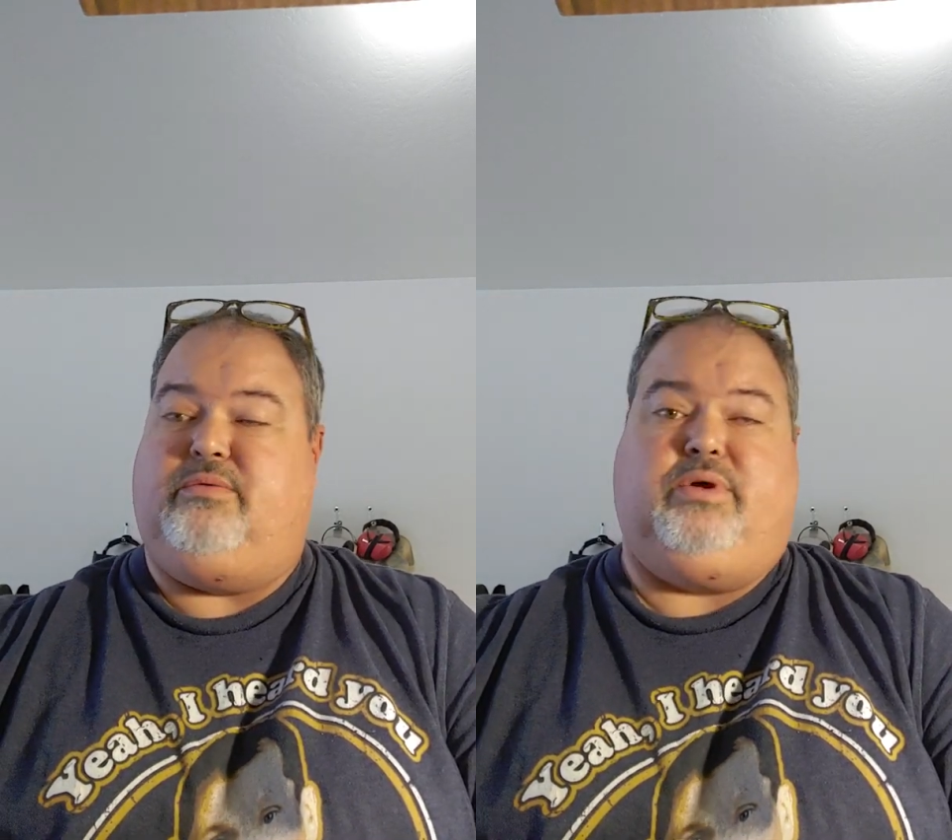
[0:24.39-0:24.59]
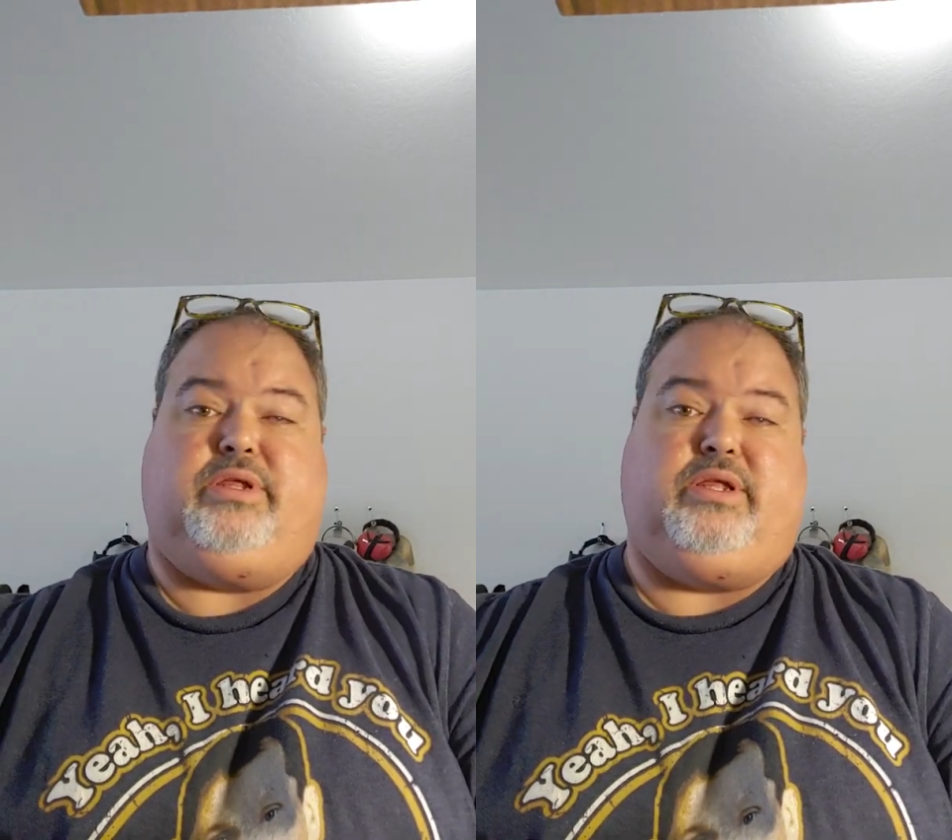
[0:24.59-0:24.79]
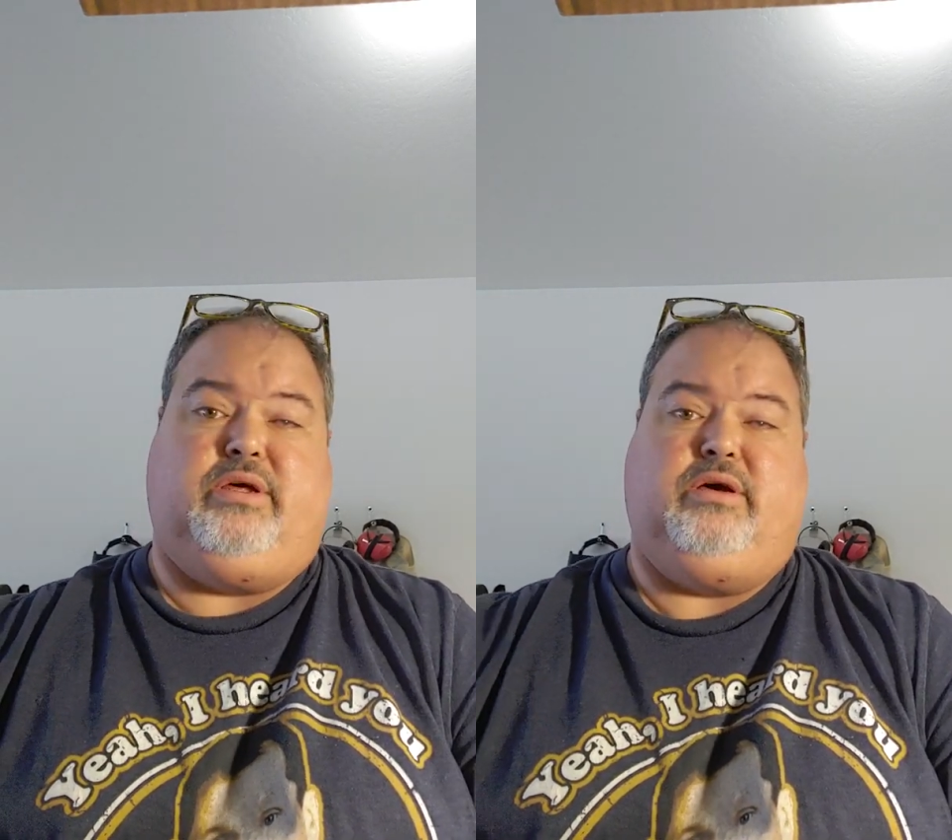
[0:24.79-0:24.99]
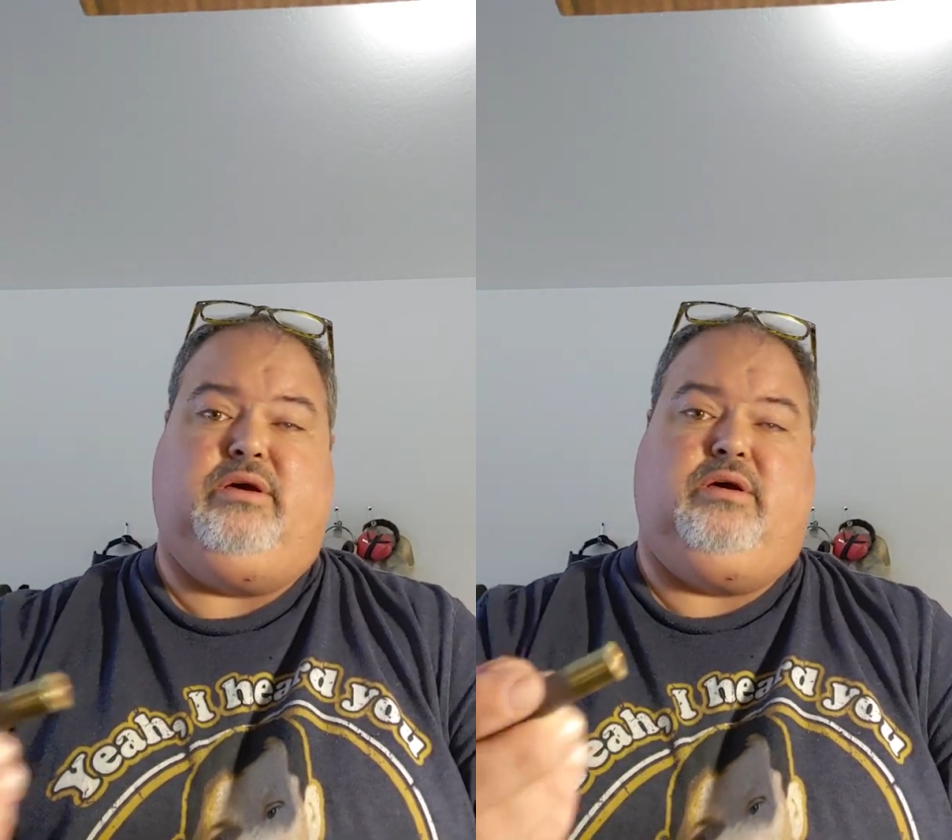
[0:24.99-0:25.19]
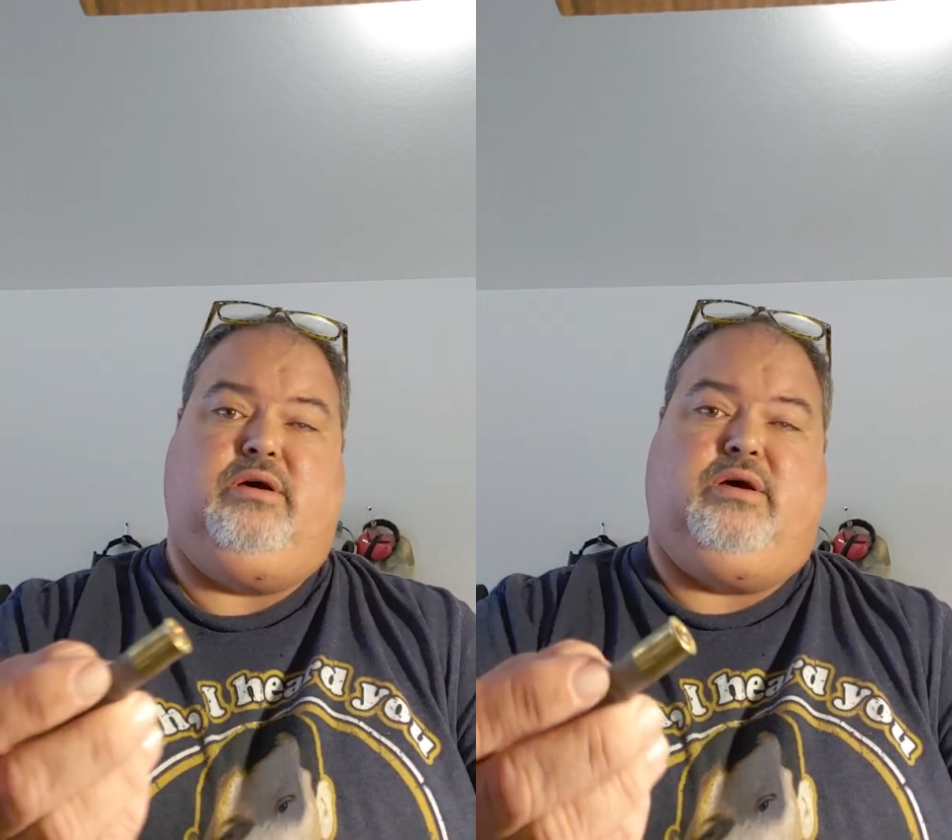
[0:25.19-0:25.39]
with
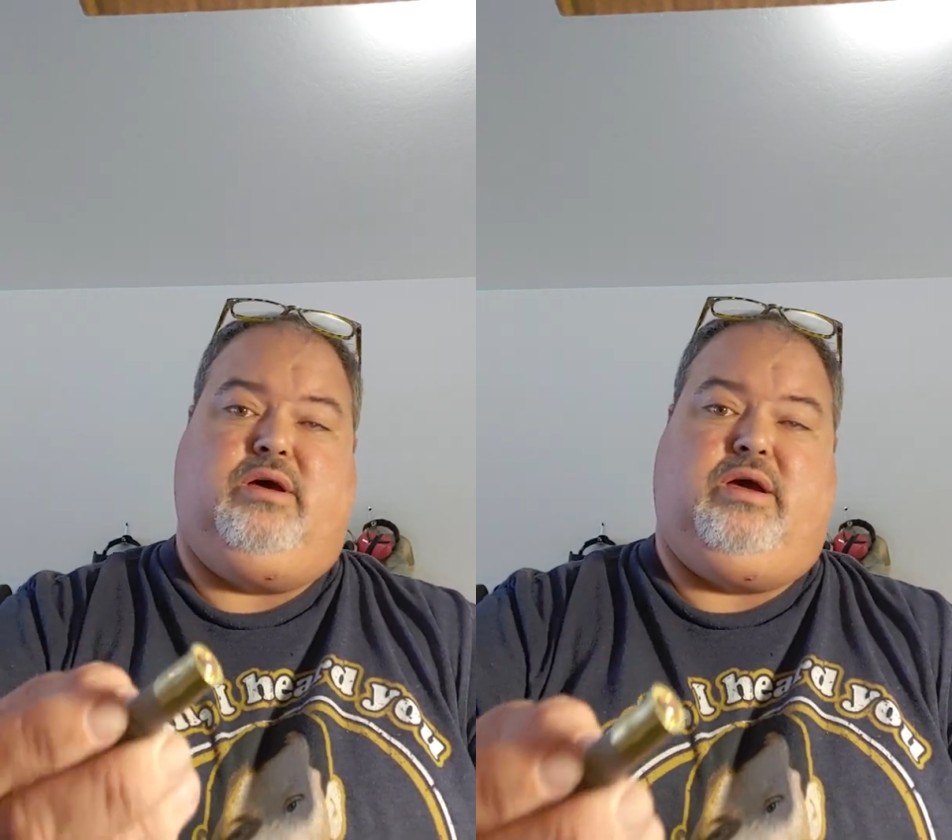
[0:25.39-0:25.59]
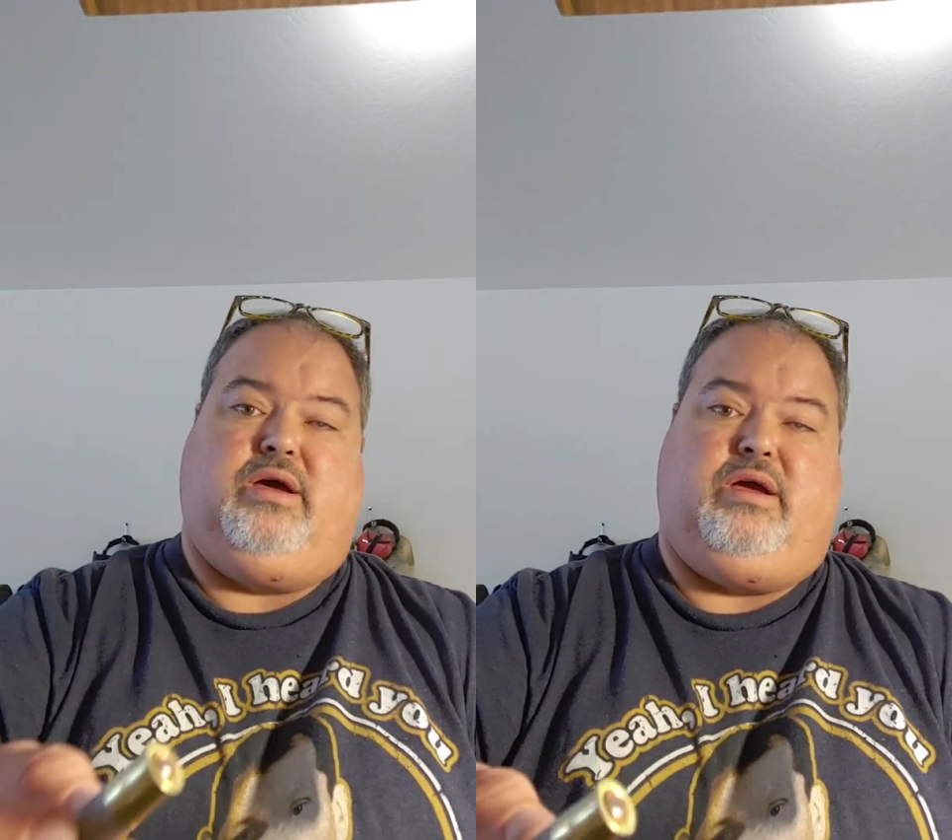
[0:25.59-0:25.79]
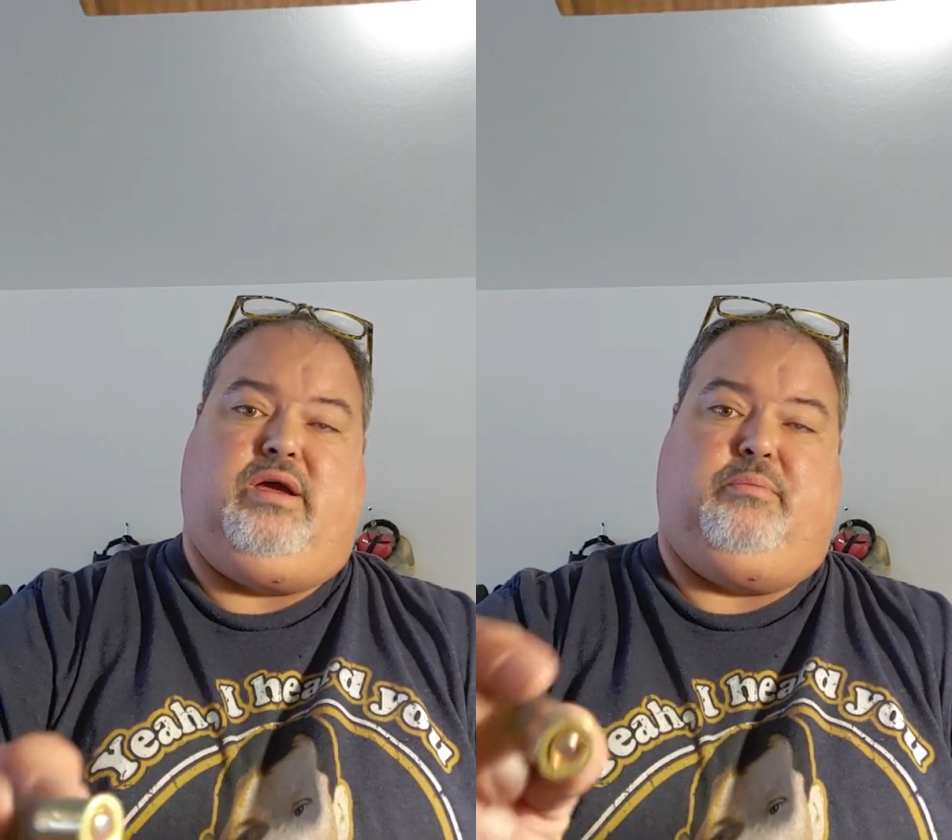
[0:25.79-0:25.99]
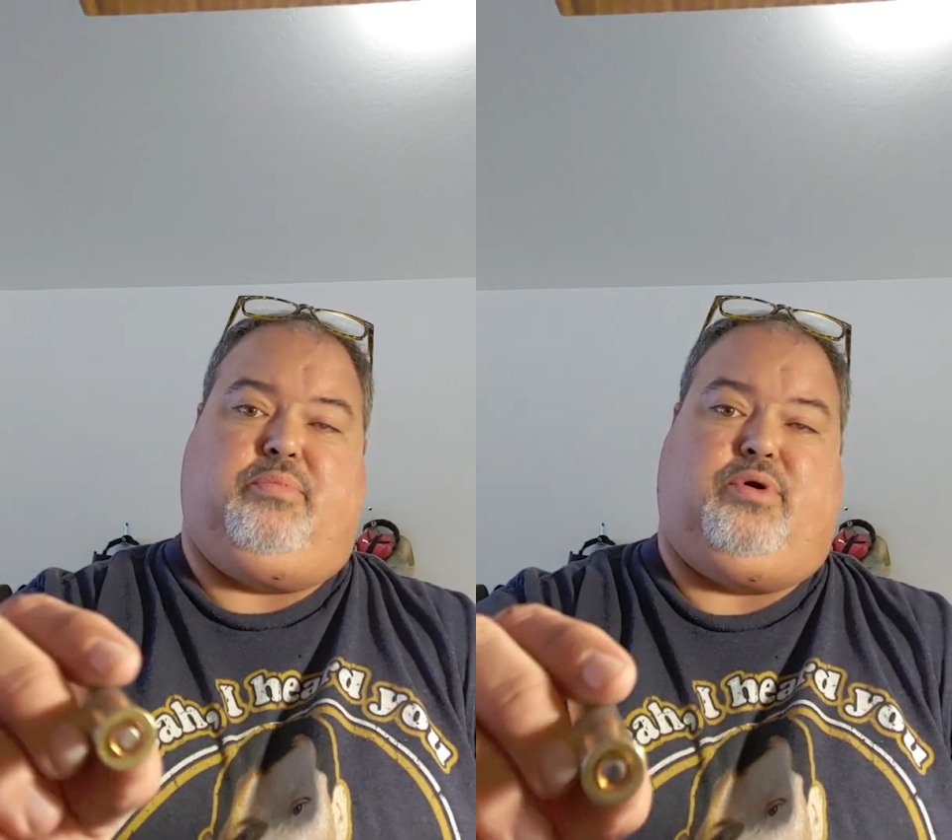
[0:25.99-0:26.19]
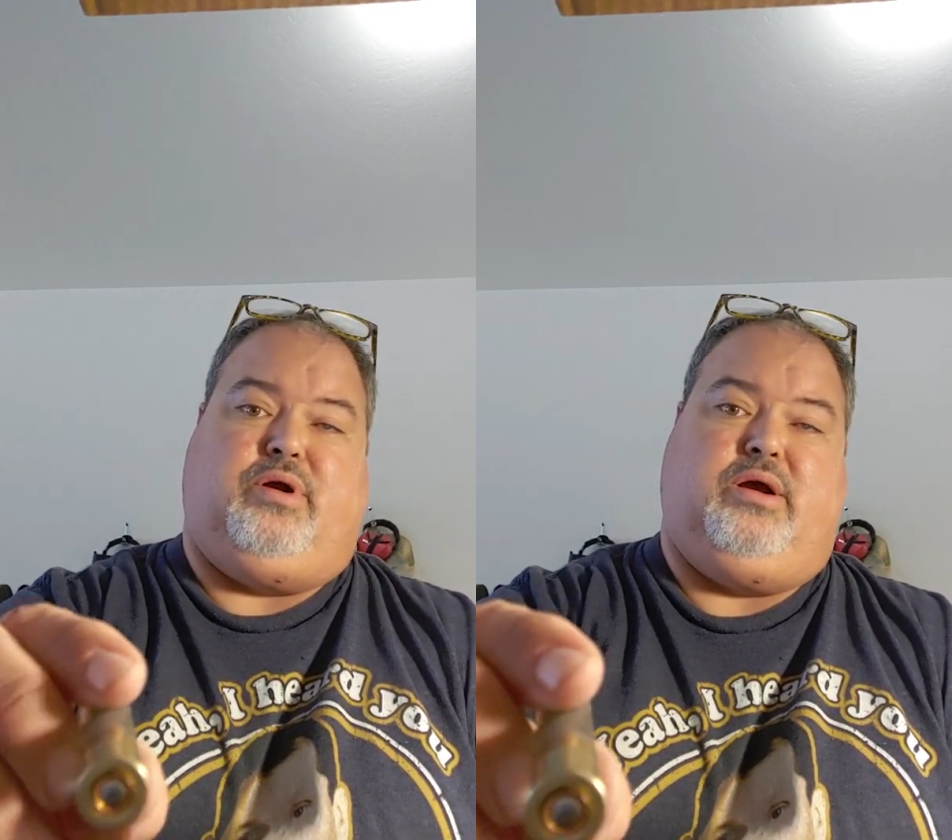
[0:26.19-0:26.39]
a
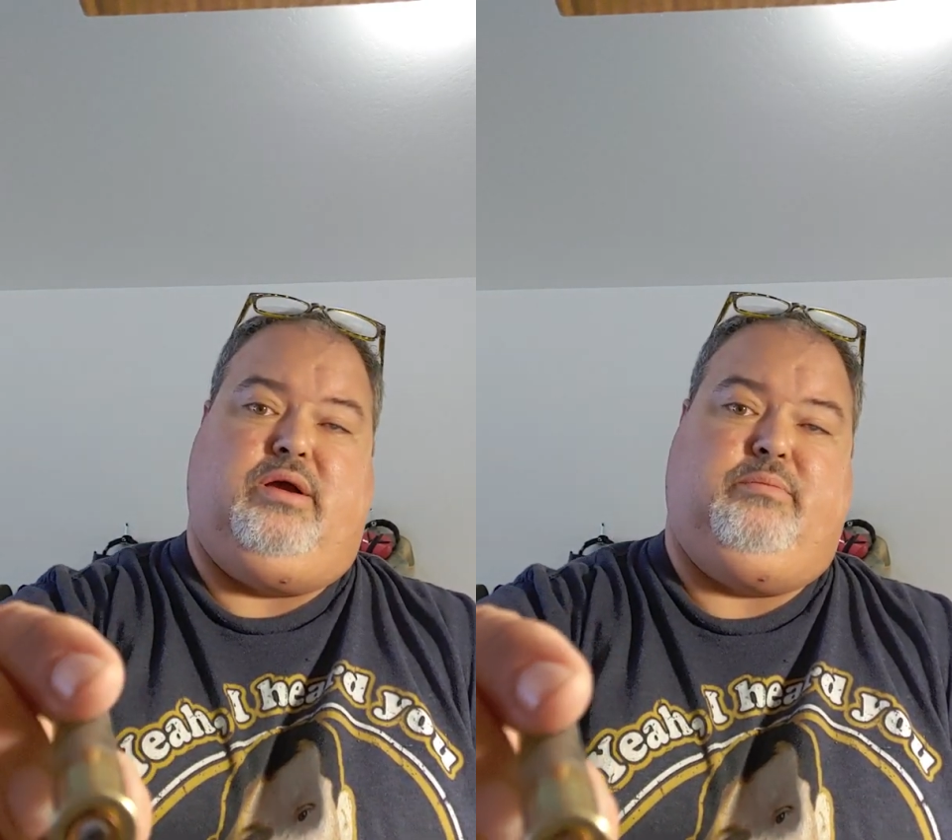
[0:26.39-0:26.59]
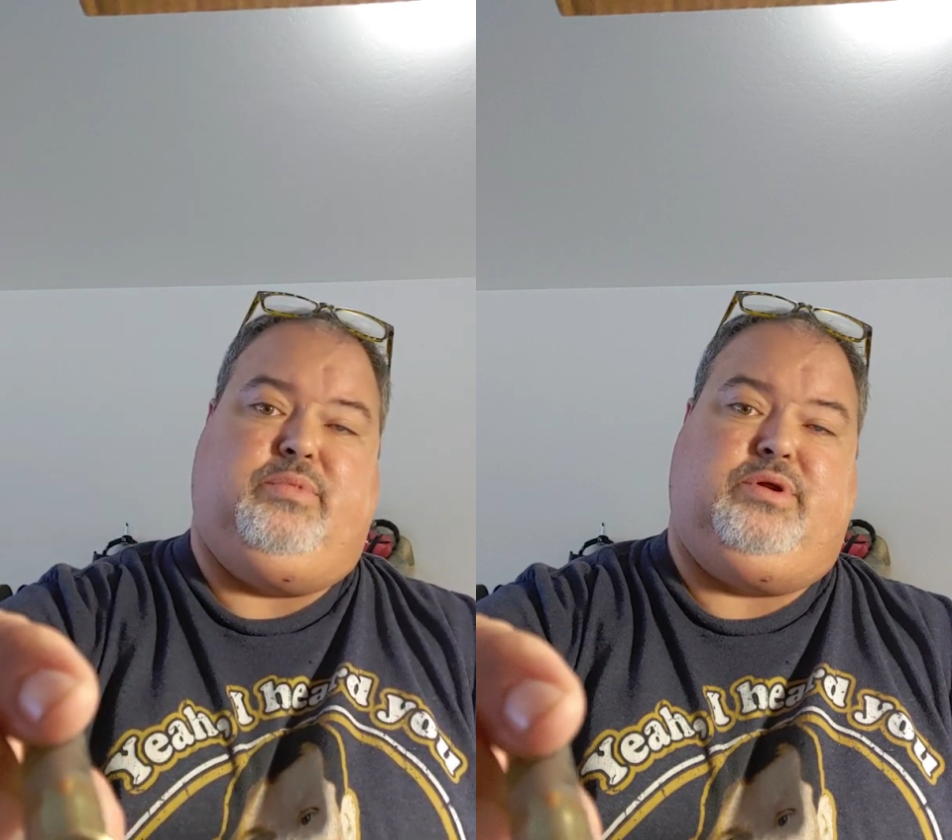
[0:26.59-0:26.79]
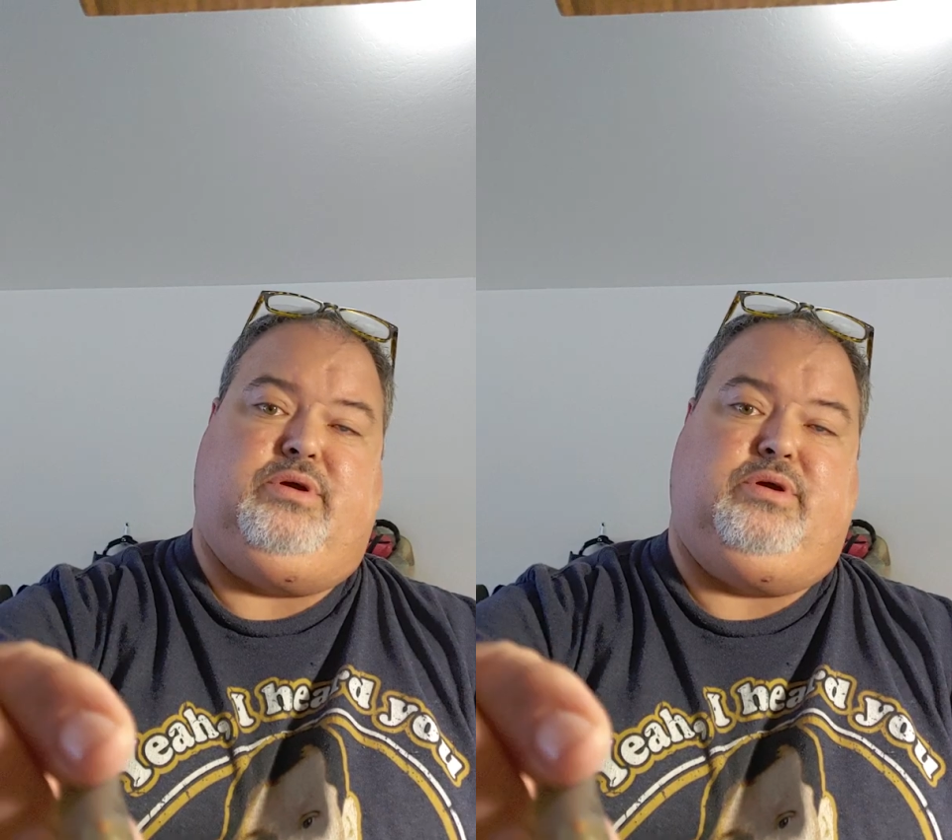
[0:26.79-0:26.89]
primed